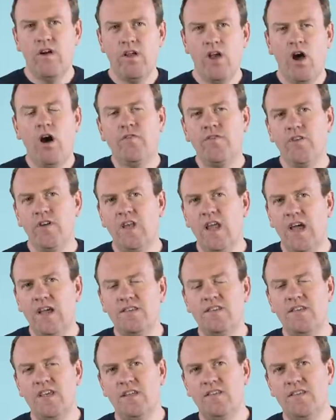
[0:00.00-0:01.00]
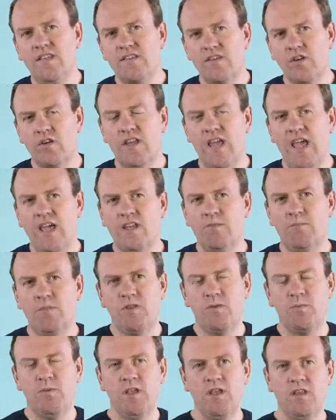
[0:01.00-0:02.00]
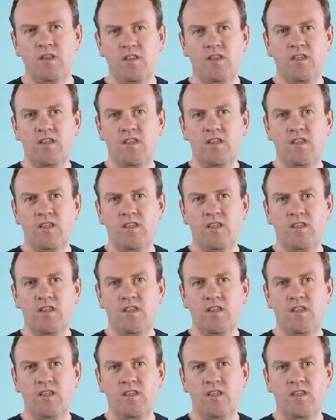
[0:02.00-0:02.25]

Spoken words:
Very often, I see a disconnect between